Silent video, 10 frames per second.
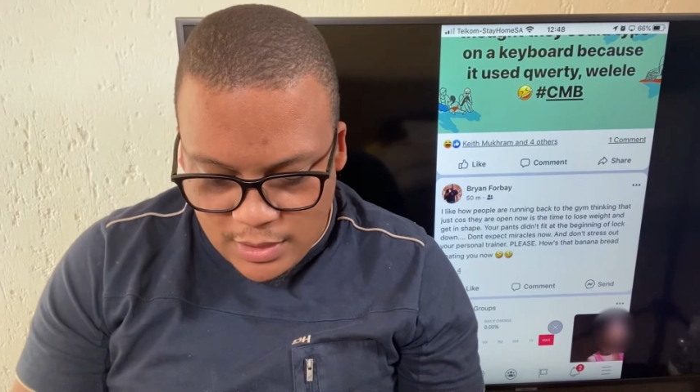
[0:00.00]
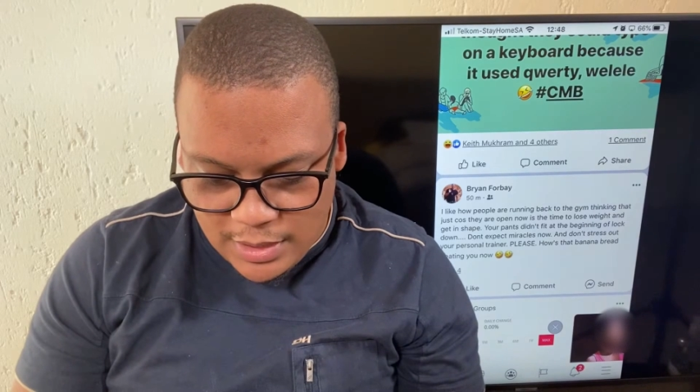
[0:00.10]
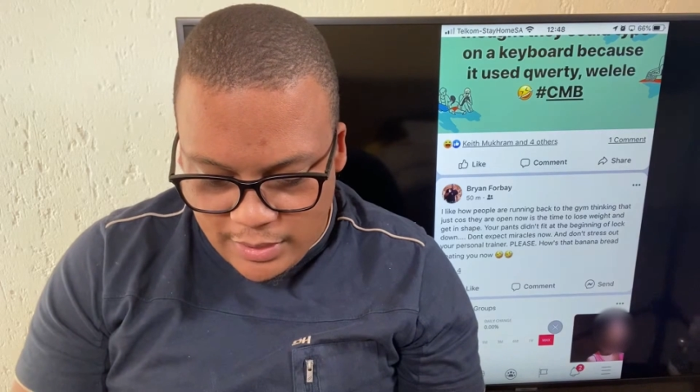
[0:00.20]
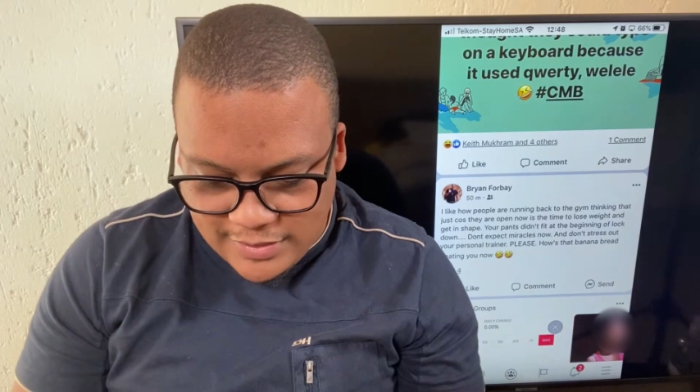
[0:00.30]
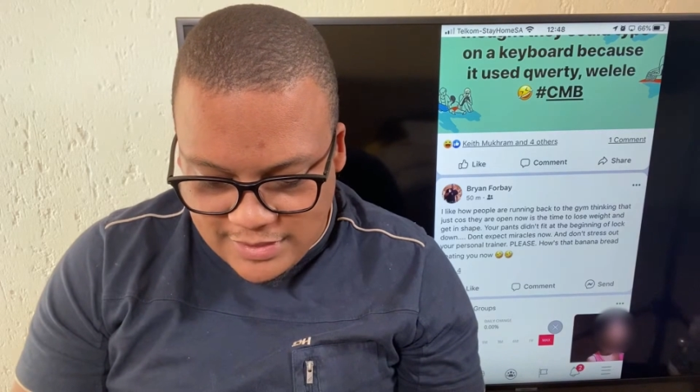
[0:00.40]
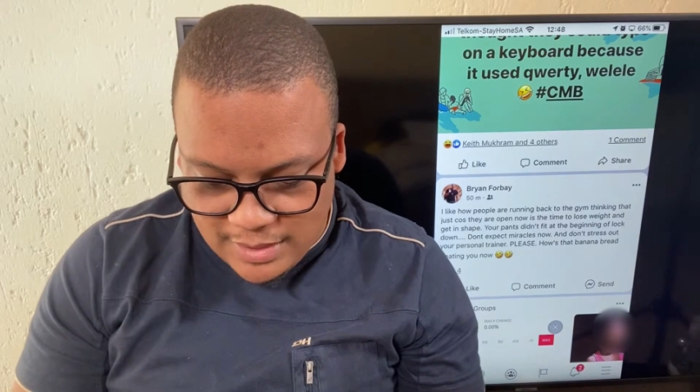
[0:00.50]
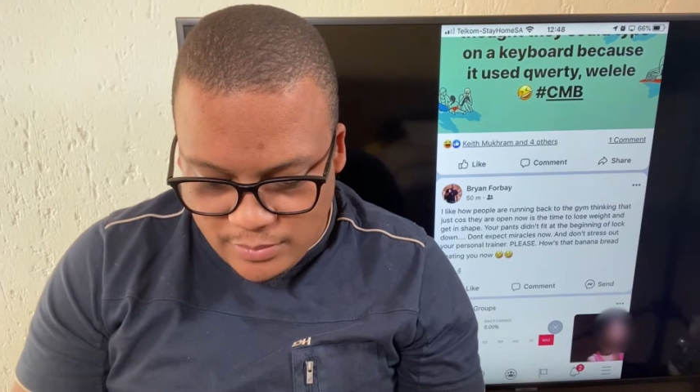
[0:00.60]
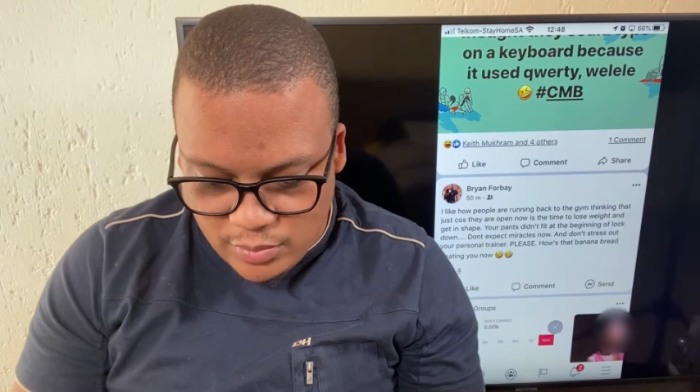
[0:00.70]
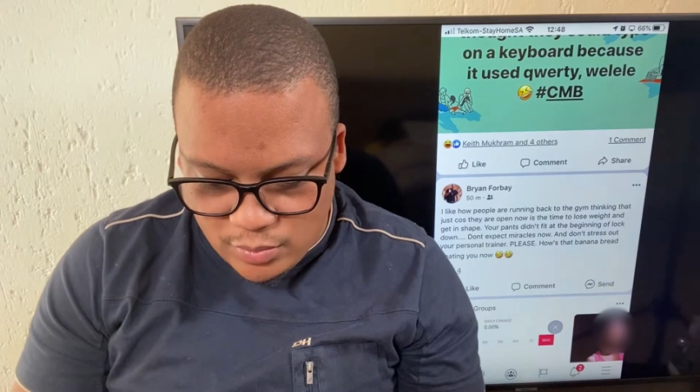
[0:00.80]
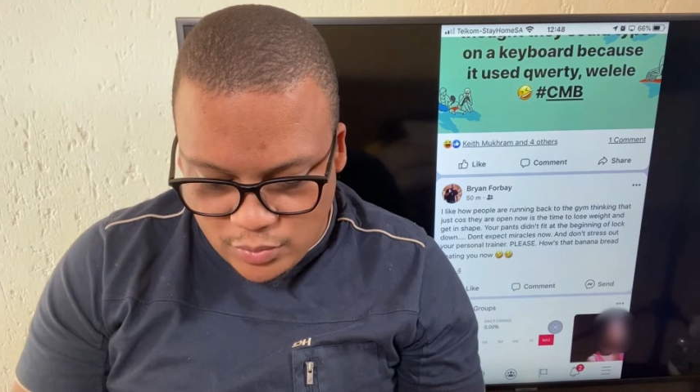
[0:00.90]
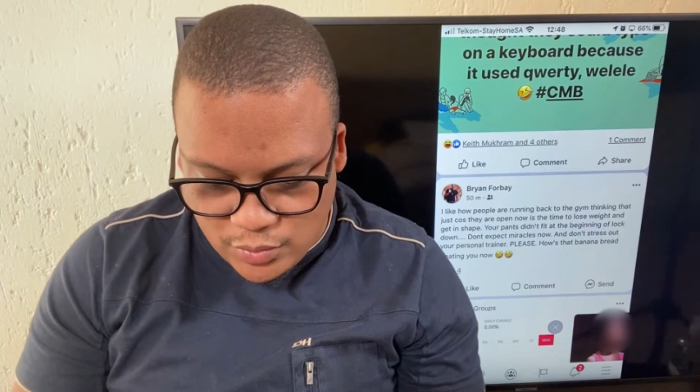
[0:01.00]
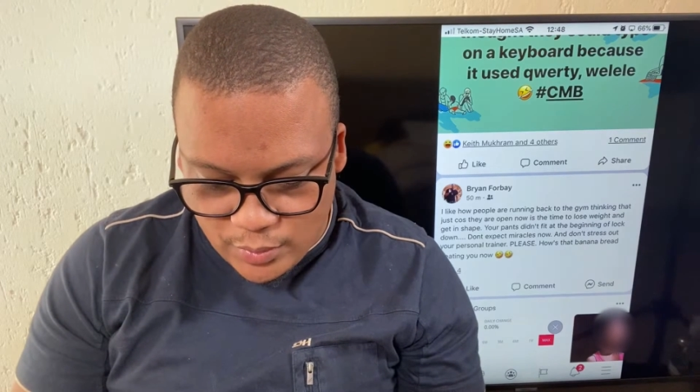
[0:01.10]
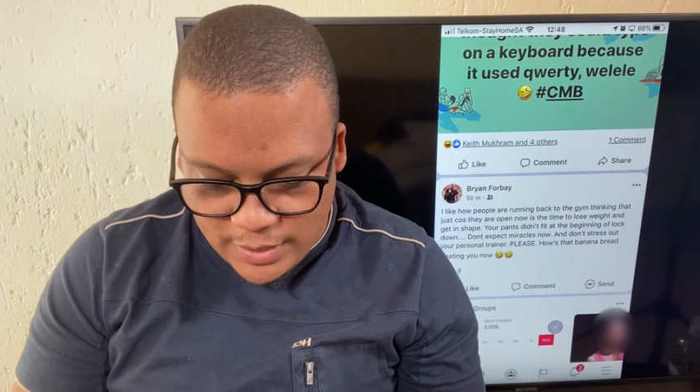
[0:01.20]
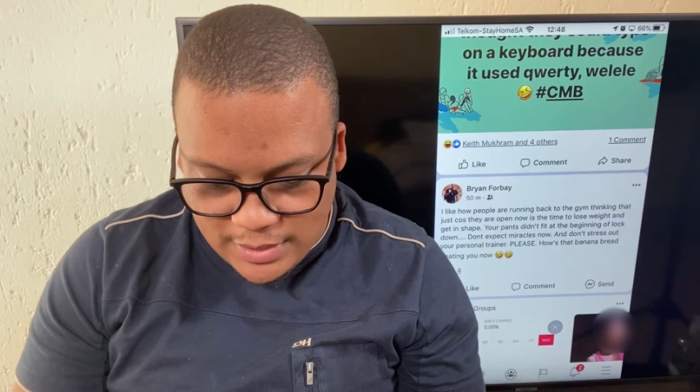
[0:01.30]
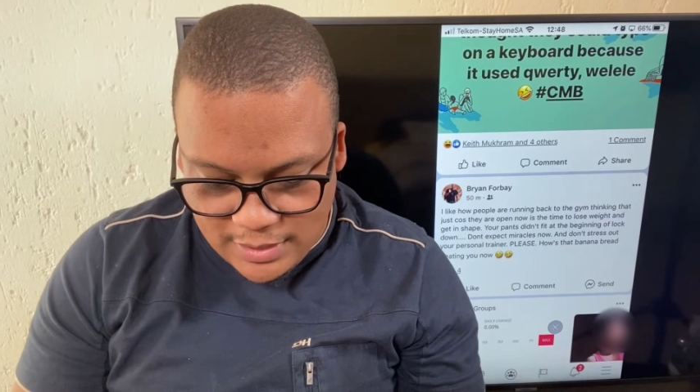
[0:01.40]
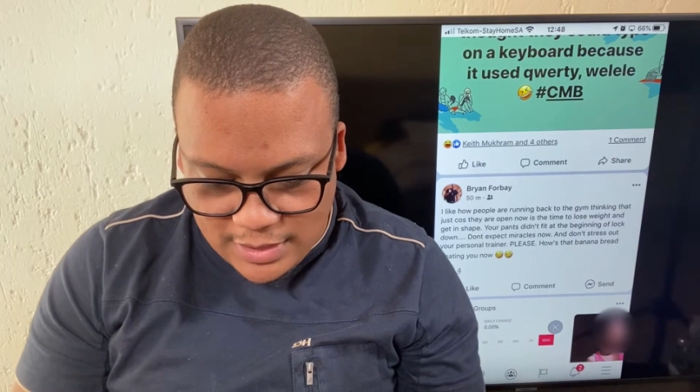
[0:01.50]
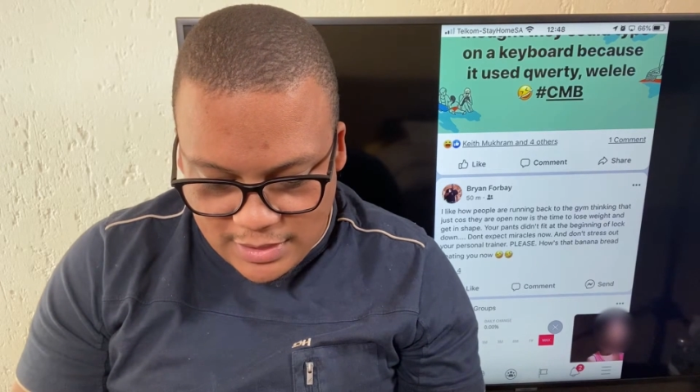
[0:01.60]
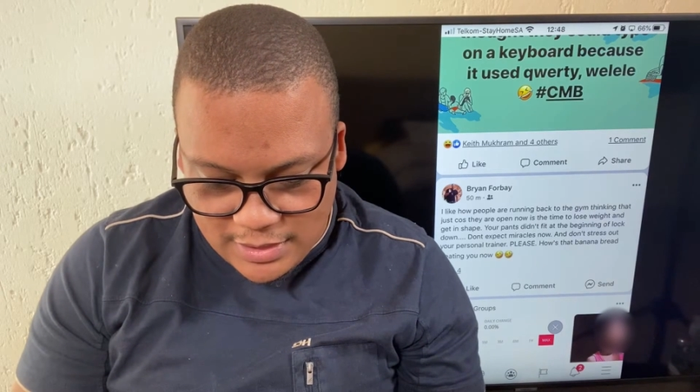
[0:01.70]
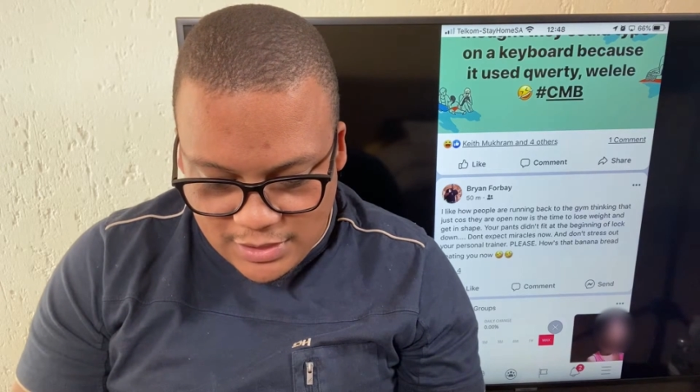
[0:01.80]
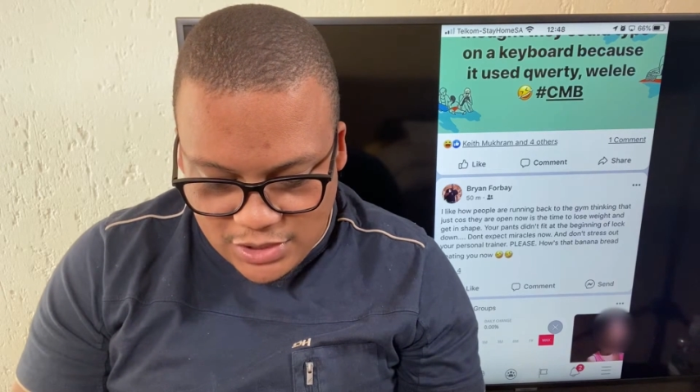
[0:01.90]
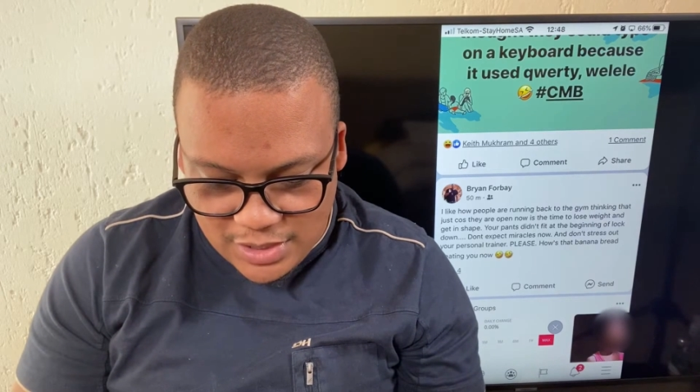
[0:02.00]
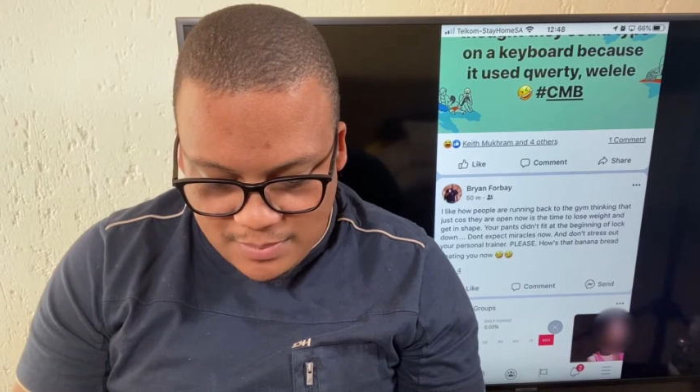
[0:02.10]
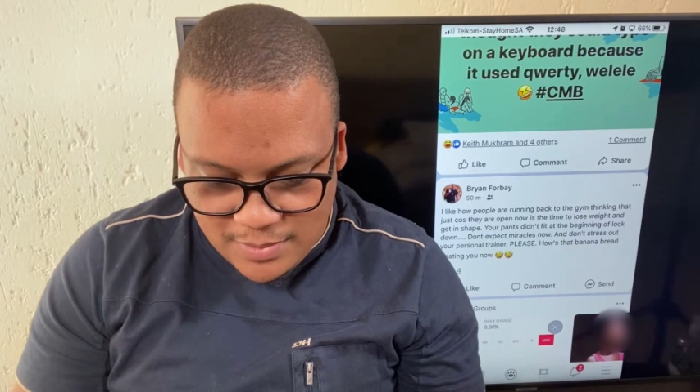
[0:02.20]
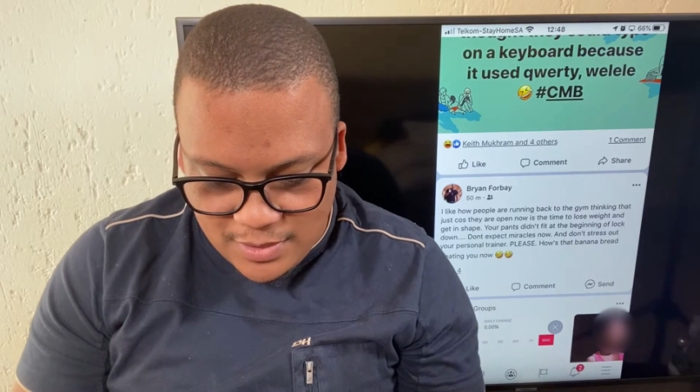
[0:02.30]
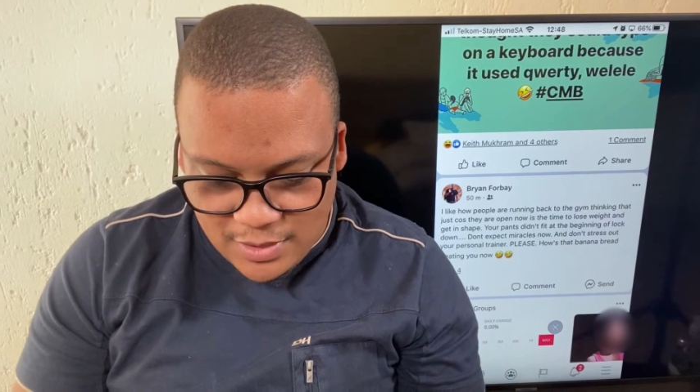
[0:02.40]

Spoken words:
now it's time to lose weight and get in shape.